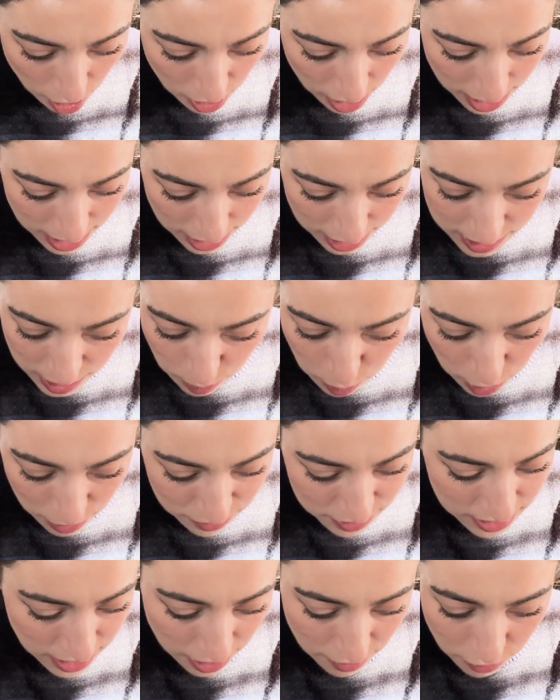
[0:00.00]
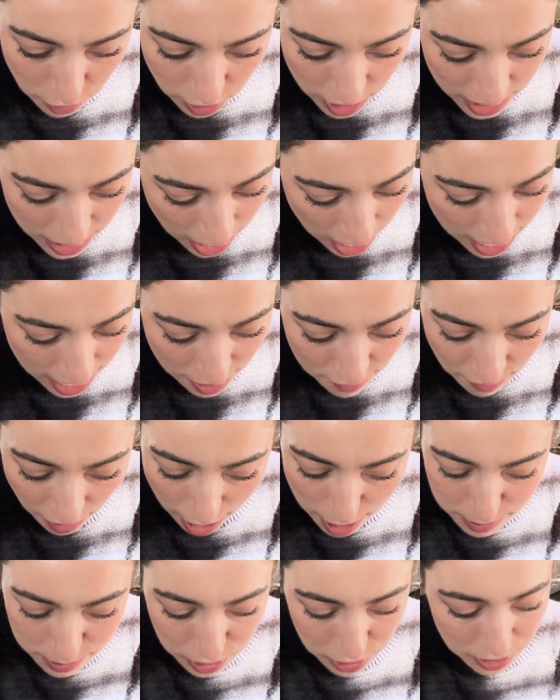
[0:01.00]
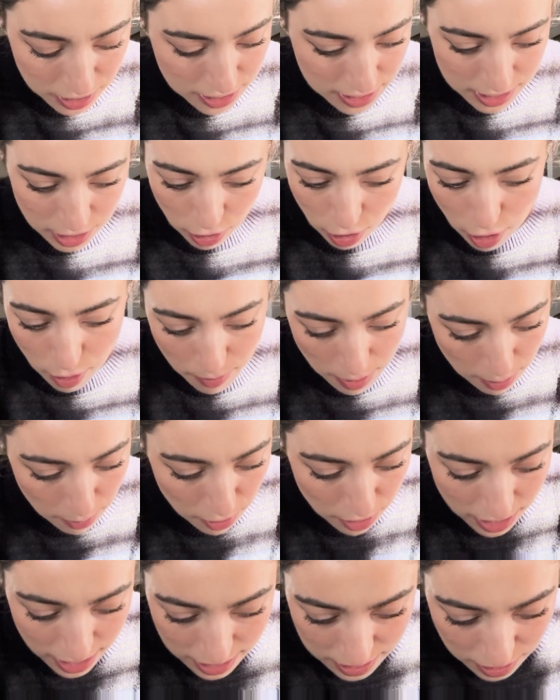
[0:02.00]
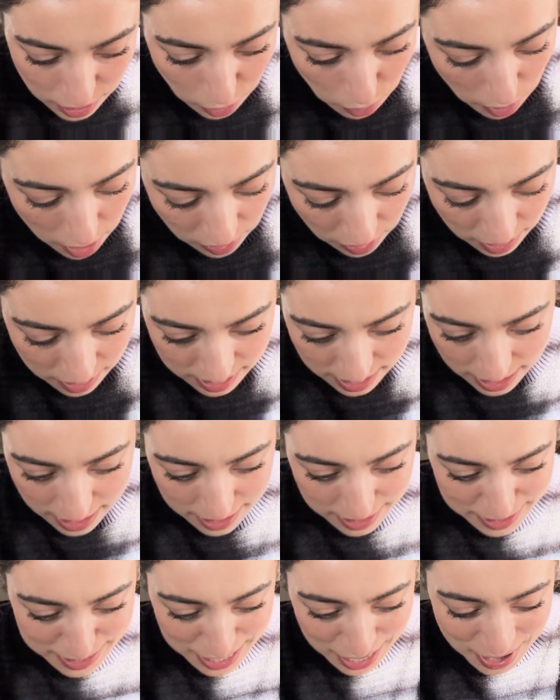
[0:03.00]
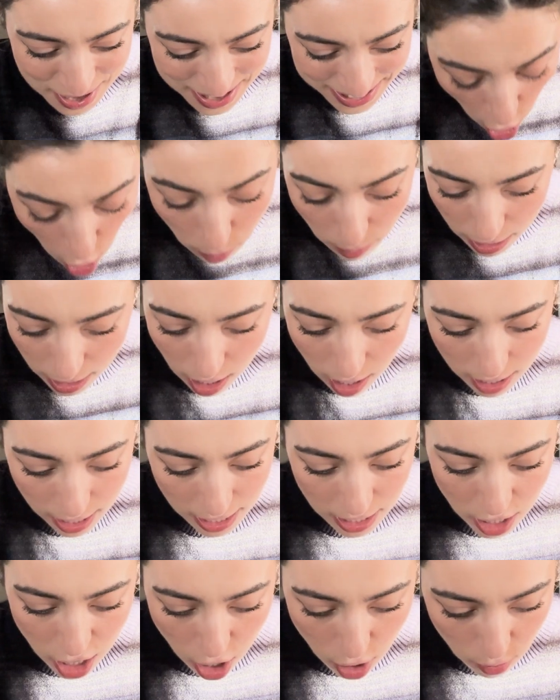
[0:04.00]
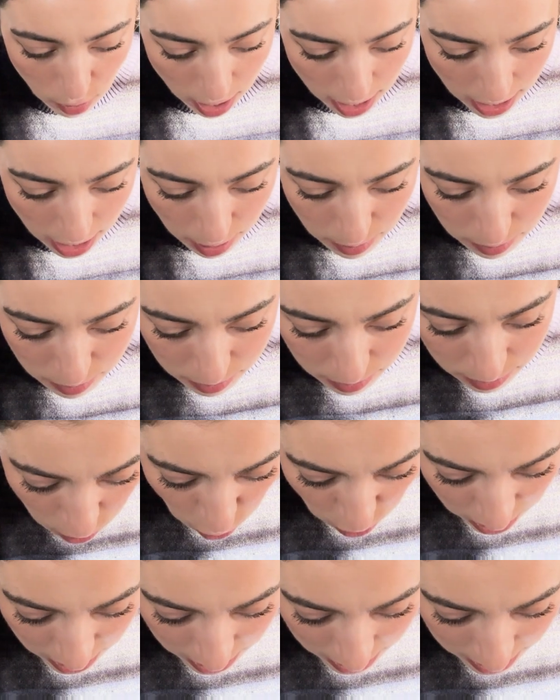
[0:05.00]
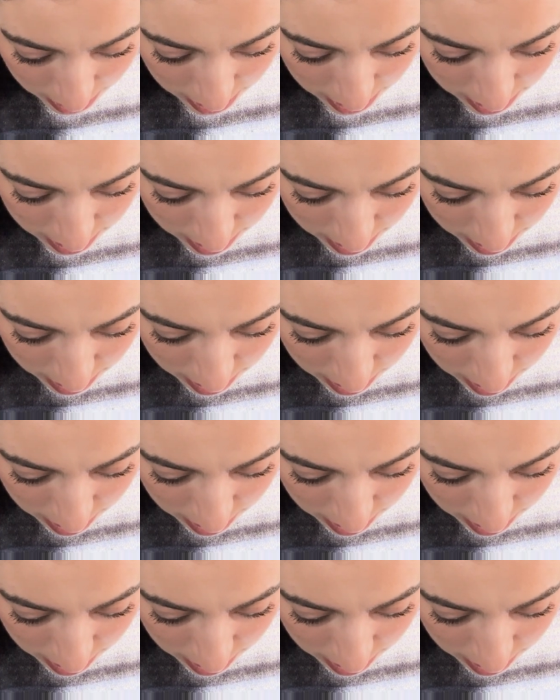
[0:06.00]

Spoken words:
right, next up we have Savor It. I have absolutely zero memory as to what this is. Oh my god, I know why I'm reading this.